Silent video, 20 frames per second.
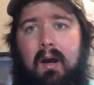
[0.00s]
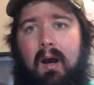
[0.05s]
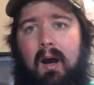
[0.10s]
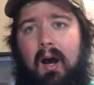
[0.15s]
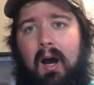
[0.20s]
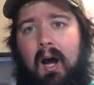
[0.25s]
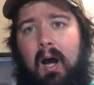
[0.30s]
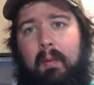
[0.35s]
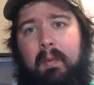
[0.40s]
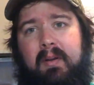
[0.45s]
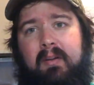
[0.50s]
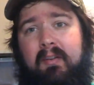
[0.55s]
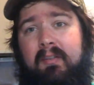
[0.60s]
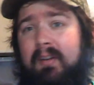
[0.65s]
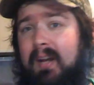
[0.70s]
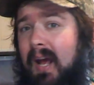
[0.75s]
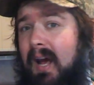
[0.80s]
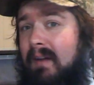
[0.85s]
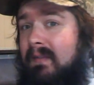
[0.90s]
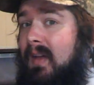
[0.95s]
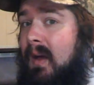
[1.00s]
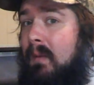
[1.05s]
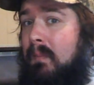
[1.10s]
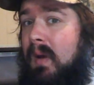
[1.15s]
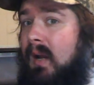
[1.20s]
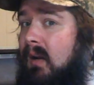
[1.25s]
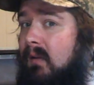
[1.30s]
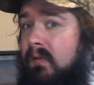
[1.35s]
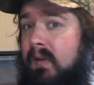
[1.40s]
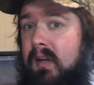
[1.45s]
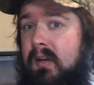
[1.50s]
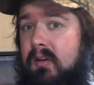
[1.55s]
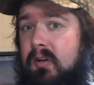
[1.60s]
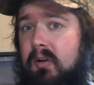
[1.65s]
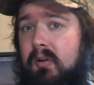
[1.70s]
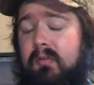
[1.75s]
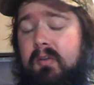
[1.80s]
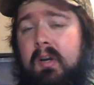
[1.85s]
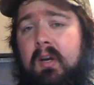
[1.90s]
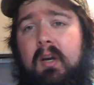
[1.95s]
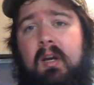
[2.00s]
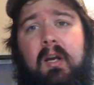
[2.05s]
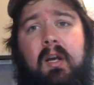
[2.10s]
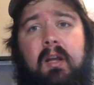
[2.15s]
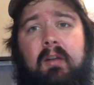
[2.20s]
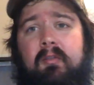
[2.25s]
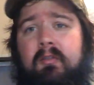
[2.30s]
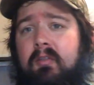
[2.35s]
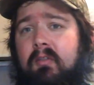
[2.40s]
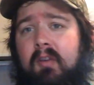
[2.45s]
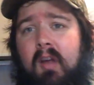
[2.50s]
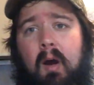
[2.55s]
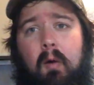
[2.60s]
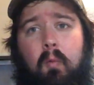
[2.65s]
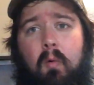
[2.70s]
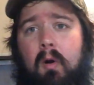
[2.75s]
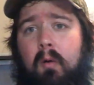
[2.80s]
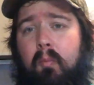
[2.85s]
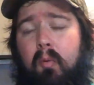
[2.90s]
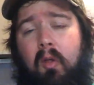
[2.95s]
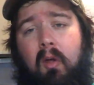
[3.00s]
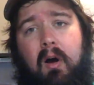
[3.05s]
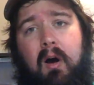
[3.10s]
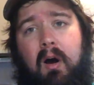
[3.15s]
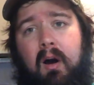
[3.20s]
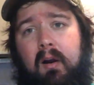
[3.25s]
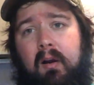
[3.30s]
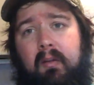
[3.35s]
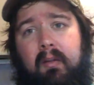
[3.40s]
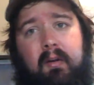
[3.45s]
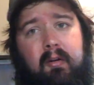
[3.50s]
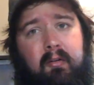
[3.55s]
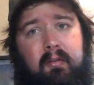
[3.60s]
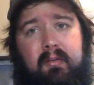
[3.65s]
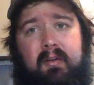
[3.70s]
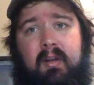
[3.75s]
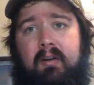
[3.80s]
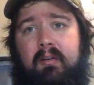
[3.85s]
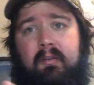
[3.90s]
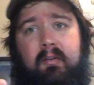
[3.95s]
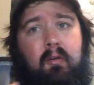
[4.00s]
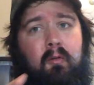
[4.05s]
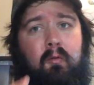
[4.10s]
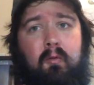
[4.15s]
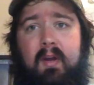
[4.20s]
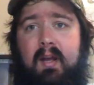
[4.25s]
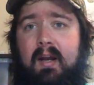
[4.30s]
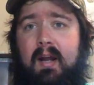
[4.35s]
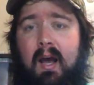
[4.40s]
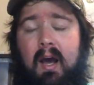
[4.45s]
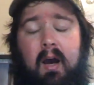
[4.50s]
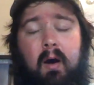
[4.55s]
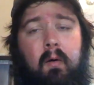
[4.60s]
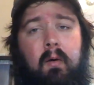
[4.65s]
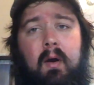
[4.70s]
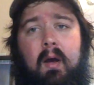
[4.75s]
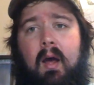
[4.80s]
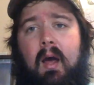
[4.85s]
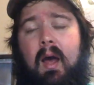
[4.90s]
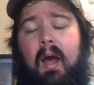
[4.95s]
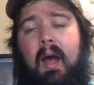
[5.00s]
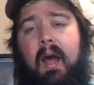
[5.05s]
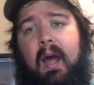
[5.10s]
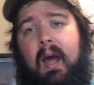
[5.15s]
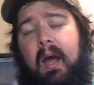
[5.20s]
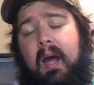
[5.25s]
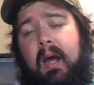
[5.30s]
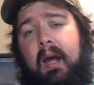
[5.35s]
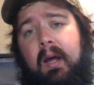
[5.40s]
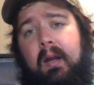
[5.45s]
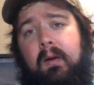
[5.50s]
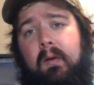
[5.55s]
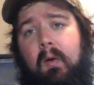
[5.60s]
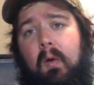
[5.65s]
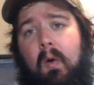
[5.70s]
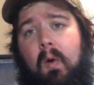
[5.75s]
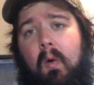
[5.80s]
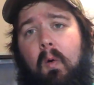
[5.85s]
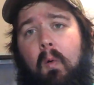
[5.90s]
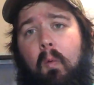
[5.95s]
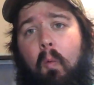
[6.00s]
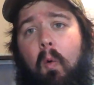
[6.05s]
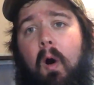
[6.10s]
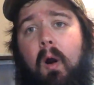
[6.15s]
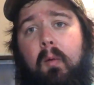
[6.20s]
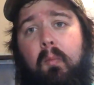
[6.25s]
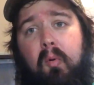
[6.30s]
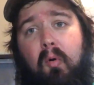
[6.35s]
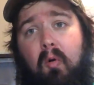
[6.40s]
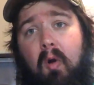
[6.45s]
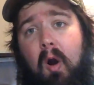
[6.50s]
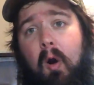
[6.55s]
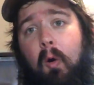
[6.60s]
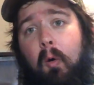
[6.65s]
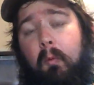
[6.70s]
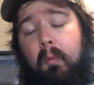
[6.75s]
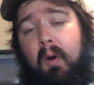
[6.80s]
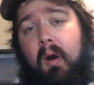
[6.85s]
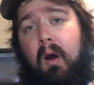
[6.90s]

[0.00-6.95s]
It doesn't have that many features. It's just got one plug, a little digital readout, and one probe.